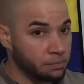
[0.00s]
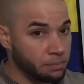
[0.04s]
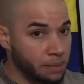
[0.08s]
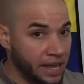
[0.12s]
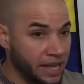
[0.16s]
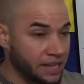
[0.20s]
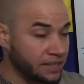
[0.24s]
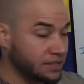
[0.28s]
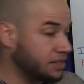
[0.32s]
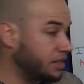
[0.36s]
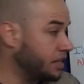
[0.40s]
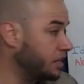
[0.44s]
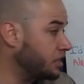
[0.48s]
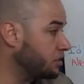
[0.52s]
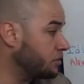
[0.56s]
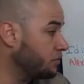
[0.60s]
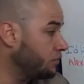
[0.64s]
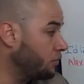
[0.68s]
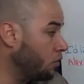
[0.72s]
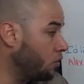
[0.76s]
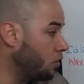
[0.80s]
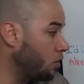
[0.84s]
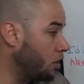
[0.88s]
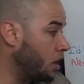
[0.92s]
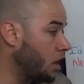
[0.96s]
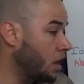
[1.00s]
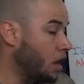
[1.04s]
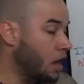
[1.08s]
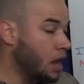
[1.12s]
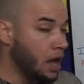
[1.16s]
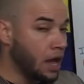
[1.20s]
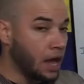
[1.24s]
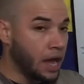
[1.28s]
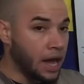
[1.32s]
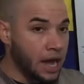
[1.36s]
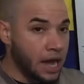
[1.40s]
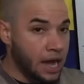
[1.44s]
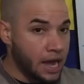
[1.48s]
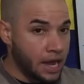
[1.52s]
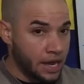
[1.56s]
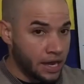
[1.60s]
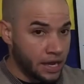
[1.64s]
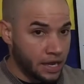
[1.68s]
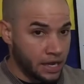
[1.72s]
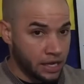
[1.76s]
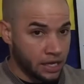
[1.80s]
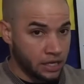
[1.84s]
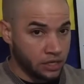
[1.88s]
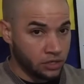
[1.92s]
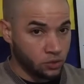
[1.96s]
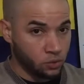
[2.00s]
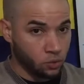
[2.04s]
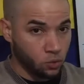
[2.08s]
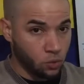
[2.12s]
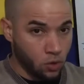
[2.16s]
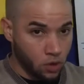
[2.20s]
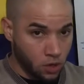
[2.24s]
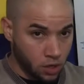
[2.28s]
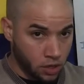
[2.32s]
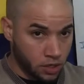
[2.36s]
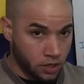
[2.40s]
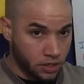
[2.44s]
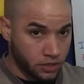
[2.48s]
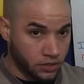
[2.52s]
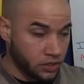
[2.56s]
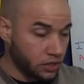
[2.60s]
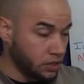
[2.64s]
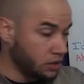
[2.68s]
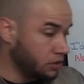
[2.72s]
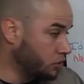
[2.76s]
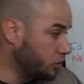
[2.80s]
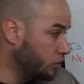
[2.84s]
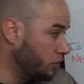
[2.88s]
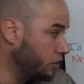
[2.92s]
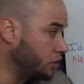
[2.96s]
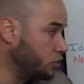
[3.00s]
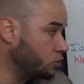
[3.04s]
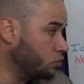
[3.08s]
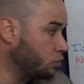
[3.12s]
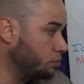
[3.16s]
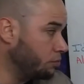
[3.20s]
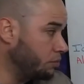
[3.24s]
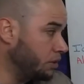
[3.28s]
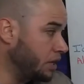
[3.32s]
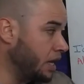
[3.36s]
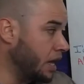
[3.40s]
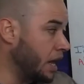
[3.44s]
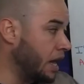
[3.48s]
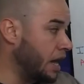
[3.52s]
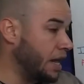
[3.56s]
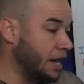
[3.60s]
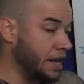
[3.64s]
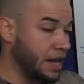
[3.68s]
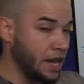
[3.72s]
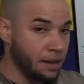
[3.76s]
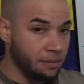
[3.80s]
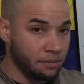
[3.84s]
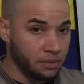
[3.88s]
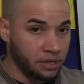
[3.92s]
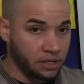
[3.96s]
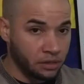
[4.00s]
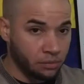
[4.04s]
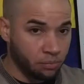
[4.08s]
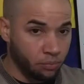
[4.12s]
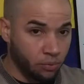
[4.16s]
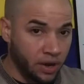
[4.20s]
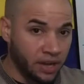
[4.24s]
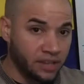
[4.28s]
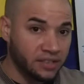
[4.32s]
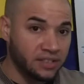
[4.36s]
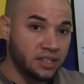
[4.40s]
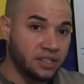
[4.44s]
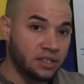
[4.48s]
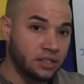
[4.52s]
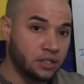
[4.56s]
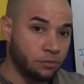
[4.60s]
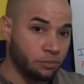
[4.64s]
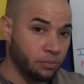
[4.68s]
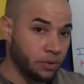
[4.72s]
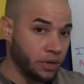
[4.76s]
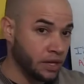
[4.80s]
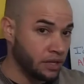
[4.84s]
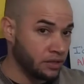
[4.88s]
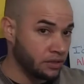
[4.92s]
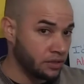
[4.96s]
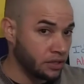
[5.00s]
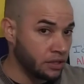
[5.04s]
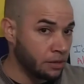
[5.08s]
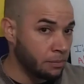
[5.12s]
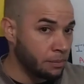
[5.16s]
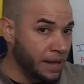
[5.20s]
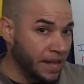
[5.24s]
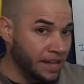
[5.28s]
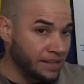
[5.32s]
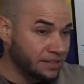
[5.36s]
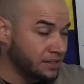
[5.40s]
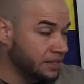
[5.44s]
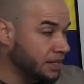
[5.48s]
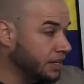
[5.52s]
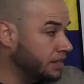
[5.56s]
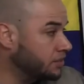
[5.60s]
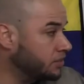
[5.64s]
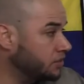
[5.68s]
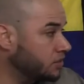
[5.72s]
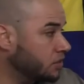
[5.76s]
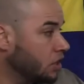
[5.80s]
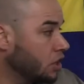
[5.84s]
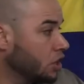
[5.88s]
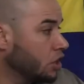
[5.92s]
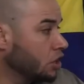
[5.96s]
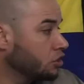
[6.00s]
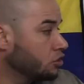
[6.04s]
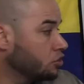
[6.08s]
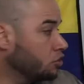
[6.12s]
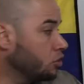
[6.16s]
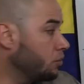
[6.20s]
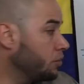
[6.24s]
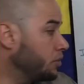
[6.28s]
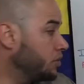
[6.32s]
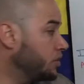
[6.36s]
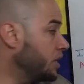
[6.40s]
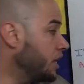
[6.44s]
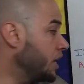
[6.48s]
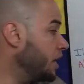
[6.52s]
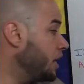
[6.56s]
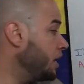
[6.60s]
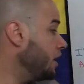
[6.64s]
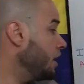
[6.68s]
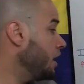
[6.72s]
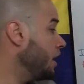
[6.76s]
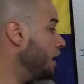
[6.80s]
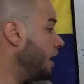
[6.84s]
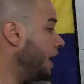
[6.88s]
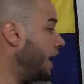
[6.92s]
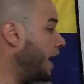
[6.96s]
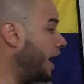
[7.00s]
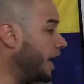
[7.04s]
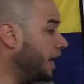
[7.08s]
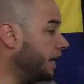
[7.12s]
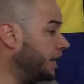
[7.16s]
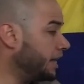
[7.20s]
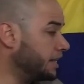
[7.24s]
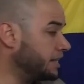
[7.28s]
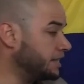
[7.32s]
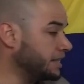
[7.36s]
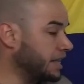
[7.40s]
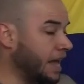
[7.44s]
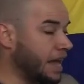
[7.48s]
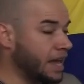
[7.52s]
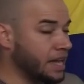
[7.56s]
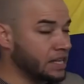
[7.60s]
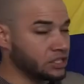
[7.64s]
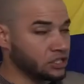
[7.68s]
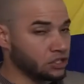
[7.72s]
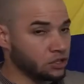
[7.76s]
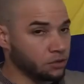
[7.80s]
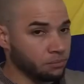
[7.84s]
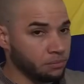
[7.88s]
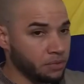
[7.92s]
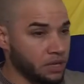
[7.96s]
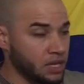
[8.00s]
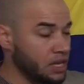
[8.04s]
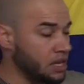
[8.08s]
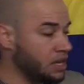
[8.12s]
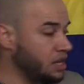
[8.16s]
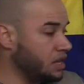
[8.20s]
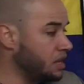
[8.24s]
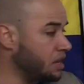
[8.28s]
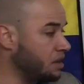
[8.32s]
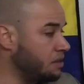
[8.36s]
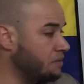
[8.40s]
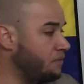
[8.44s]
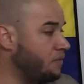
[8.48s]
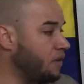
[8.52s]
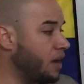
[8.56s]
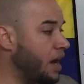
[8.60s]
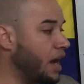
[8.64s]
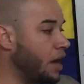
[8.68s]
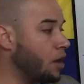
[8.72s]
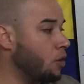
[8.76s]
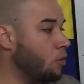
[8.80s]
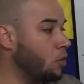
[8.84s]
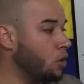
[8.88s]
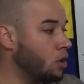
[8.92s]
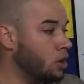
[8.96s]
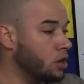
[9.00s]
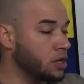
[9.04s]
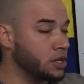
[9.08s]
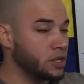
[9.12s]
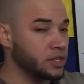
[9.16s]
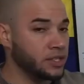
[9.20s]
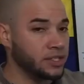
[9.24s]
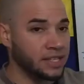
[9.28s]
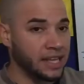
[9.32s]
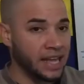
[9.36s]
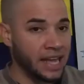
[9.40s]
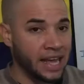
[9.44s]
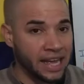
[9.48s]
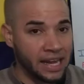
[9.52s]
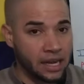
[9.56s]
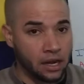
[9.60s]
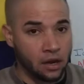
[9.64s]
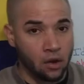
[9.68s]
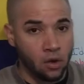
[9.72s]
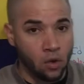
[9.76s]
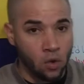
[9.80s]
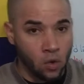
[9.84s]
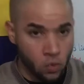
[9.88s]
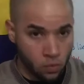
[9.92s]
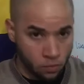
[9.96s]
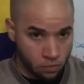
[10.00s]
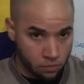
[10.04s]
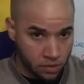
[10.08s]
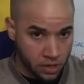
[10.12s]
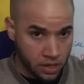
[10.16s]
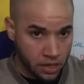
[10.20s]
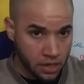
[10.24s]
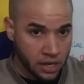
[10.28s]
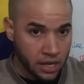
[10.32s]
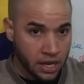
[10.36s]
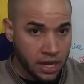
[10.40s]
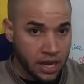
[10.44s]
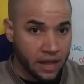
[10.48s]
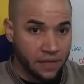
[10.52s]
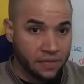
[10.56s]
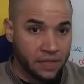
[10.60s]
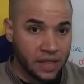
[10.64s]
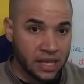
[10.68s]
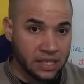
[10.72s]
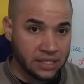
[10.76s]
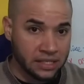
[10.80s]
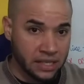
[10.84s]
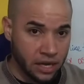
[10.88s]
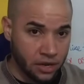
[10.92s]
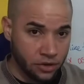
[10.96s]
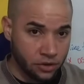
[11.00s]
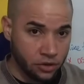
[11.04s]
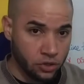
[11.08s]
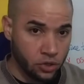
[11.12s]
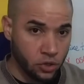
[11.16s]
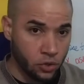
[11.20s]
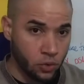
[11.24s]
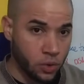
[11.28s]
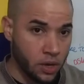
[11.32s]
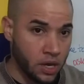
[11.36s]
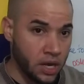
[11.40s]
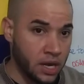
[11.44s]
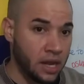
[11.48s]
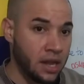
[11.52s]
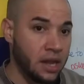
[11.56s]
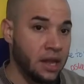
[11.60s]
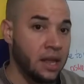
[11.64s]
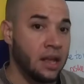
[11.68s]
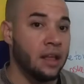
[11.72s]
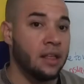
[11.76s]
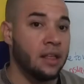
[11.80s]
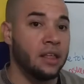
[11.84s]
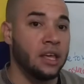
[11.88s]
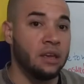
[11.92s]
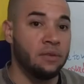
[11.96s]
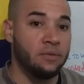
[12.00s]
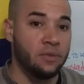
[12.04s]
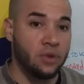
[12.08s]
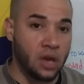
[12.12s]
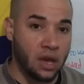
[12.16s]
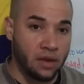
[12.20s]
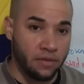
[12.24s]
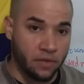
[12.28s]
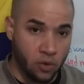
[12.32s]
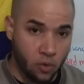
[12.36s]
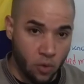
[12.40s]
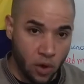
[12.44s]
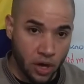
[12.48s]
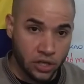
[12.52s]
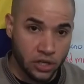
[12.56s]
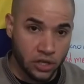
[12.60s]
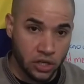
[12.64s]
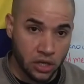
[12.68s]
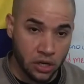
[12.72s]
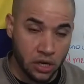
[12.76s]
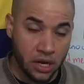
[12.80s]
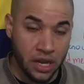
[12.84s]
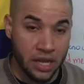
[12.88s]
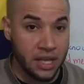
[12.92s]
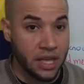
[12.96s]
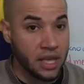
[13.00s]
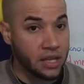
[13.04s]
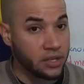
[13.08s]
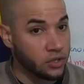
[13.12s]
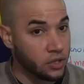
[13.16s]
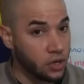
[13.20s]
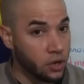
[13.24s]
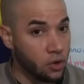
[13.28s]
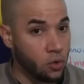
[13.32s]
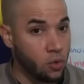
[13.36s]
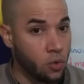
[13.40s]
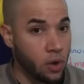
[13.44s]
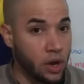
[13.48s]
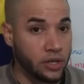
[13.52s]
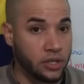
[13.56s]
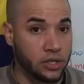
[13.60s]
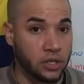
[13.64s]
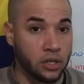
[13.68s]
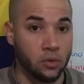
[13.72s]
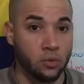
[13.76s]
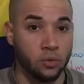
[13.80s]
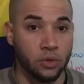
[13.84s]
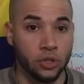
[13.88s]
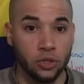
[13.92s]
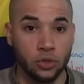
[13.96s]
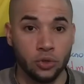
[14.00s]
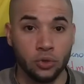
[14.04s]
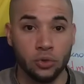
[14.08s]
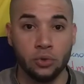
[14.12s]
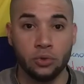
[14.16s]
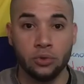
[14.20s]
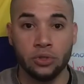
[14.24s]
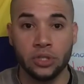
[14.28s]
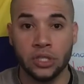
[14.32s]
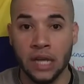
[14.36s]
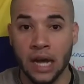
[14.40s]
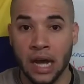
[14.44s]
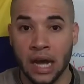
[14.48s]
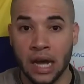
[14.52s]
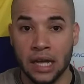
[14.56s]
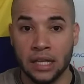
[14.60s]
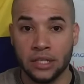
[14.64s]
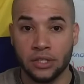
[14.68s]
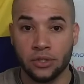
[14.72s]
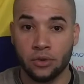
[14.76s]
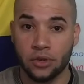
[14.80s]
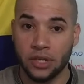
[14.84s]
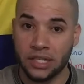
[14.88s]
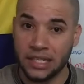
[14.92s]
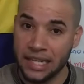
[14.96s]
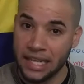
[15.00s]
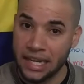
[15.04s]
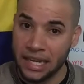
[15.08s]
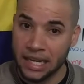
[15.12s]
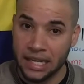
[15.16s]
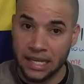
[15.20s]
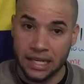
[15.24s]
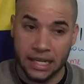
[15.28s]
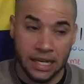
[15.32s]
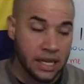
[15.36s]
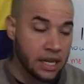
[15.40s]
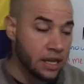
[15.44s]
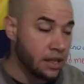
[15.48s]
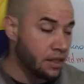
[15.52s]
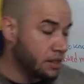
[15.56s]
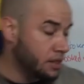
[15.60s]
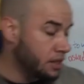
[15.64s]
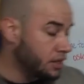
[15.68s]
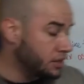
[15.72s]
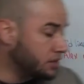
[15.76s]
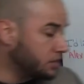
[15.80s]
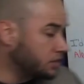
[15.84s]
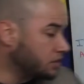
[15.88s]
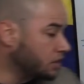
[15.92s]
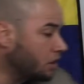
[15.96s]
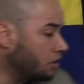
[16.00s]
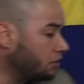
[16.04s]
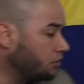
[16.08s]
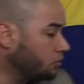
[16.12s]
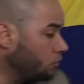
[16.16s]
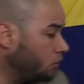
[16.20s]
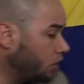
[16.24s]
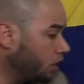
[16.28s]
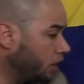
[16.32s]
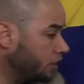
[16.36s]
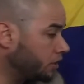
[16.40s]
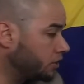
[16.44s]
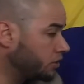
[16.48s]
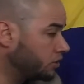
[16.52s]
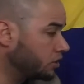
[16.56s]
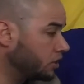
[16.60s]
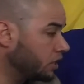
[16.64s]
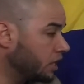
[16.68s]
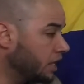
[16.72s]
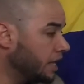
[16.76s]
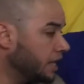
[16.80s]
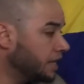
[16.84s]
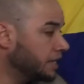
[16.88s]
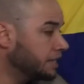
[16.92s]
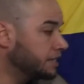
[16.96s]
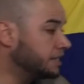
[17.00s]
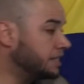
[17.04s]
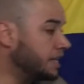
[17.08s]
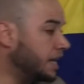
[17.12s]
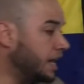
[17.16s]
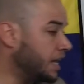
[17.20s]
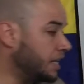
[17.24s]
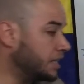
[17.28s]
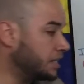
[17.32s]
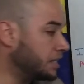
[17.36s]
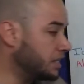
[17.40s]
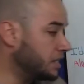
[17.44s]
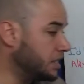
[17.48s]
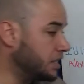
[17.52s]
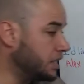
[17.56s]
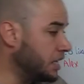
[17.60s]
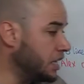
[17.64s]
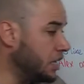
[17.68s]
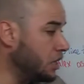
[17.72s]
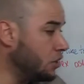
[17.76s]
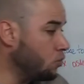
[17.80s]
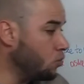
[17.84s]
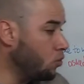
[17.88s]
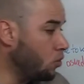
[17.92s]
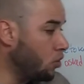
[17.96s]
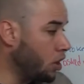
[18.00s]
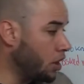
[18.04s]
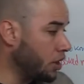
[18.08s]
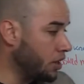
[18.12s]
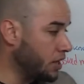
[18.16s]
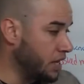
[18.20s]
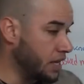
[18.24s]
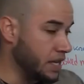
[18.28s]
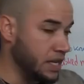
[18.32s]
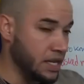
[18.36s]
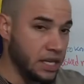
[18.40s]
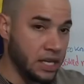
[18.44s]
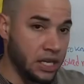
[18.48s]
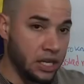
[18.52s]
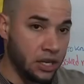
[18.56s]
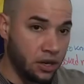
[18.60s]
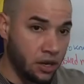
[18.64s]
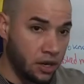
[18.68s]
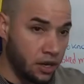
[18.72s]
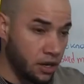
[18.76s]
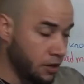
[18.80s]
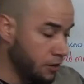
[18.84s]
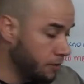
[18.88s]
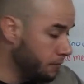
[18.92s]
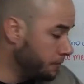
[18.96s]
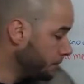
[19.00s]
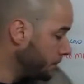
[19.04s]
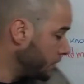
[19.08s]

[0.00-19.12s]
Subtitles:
in past tense for I is was, so this would be I am in the present, but it's in the past tense. So we say, Alex asked me if I was at home, and that's how you do it. If you have a question, a yes-no question with do, does, or did, this is how it works. Does she work here?